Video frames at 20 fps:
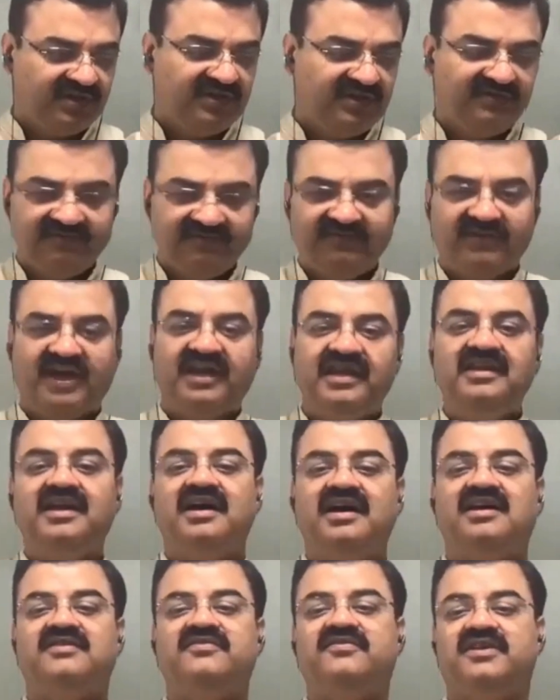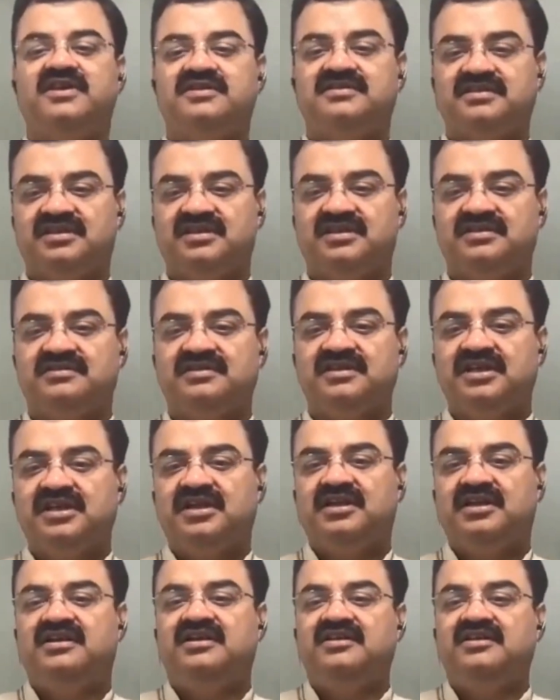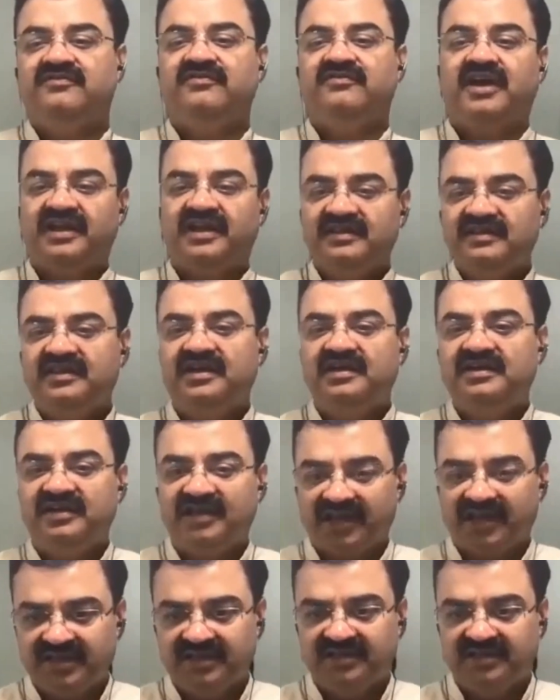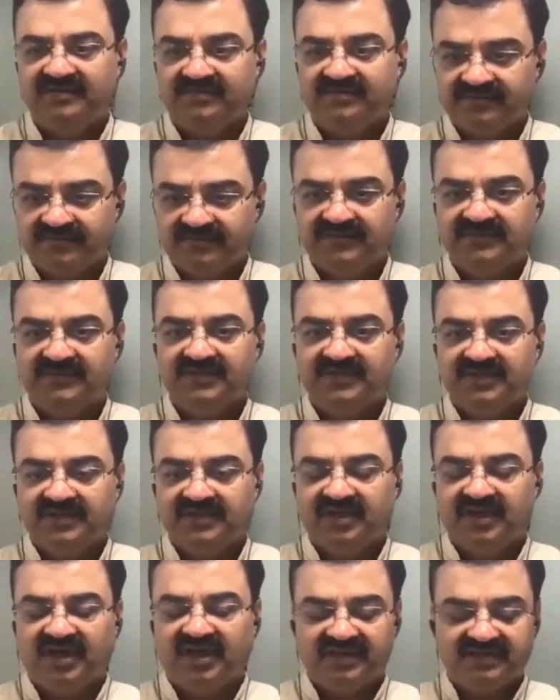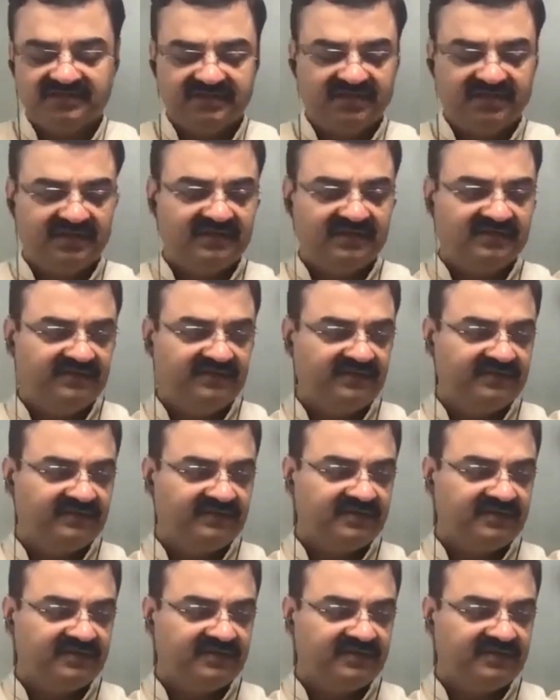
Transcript: define our phases, define the time ourselves,